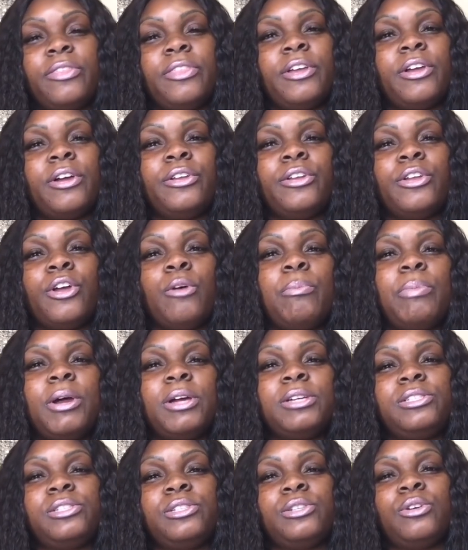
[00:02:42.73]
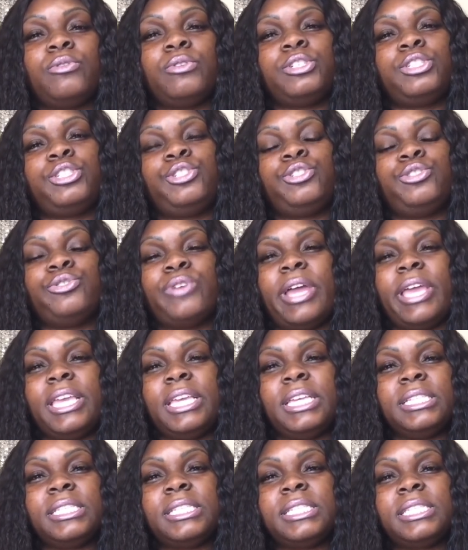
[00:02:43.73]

There are no personal restraints.